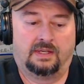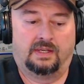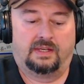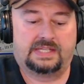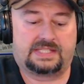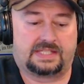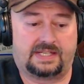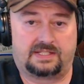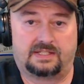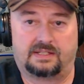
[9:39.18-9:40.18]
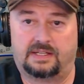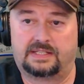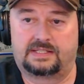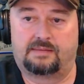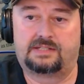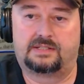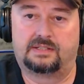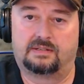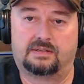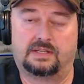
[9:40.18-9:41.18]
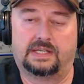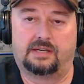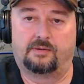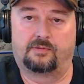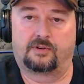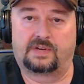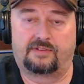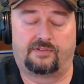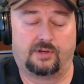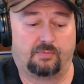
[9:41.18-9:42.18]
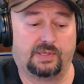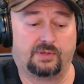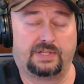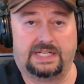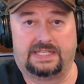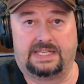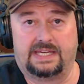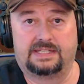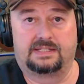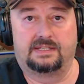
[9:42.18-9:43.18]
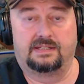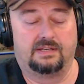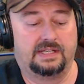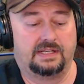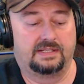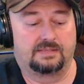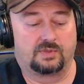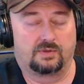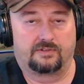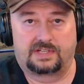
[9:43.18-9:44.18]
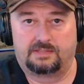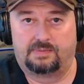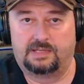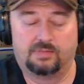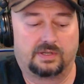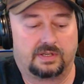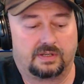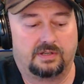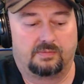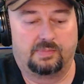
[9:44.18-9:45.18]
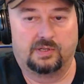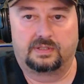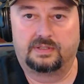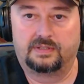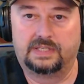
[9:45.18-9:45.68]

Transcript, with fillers: There's a section, as I mentioned, uh, around if you're building antennas and you needed some sort of recipe book or cookbook.